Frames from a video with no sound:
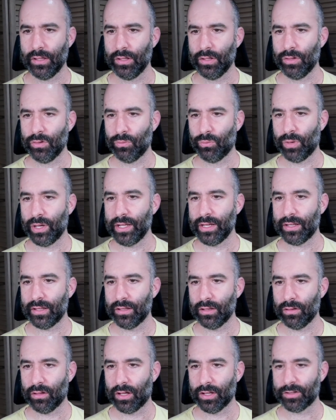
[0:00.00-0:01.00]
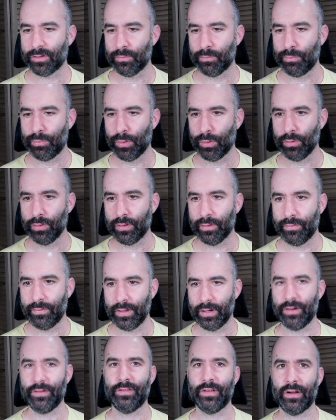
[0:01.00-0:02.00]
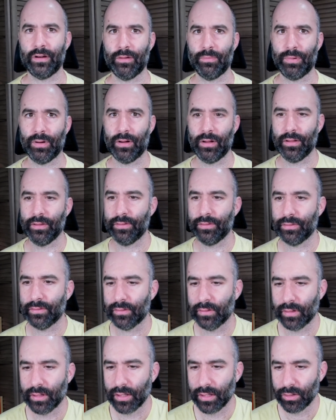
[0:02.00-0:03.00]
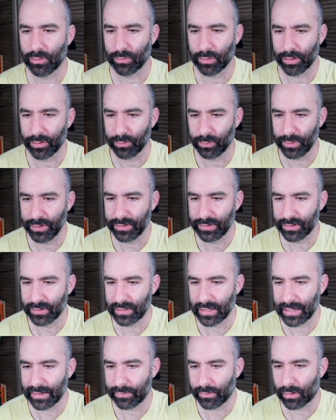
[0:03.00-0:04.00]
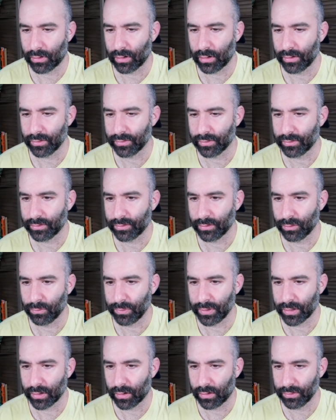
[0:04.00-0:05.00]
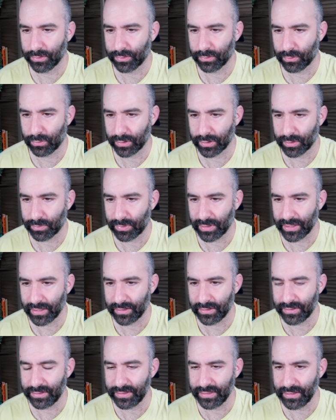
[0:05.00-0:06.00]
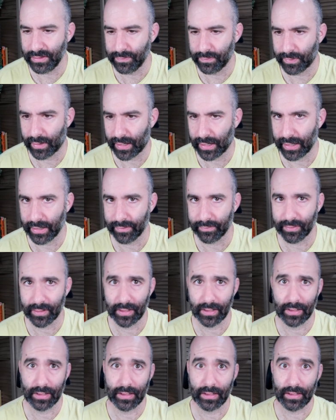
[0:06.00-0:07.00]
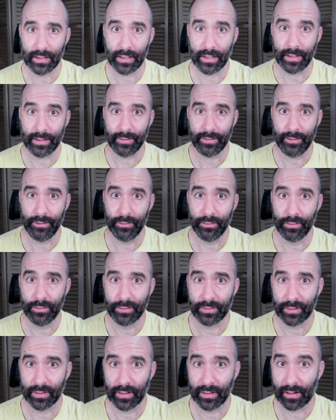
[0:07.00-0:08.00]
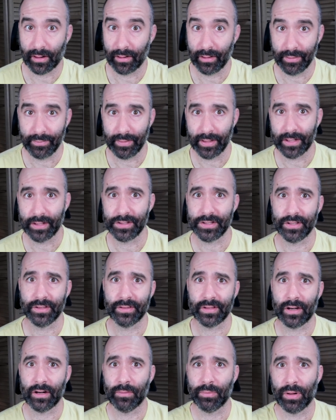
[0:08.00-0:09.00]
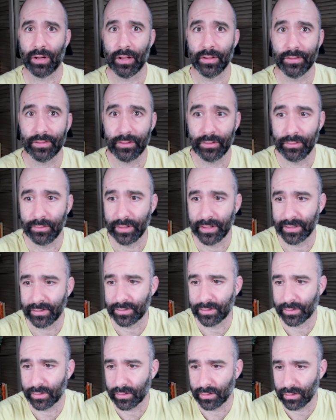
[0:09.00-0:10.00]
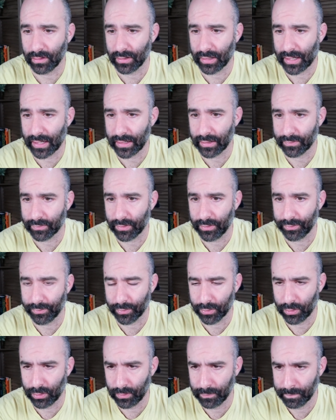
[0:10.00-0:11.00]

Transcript: white lost both of their center pawns, whereas we still have ours. So we are also going to play d5 and use our advantage in center pawns to exert a lot of control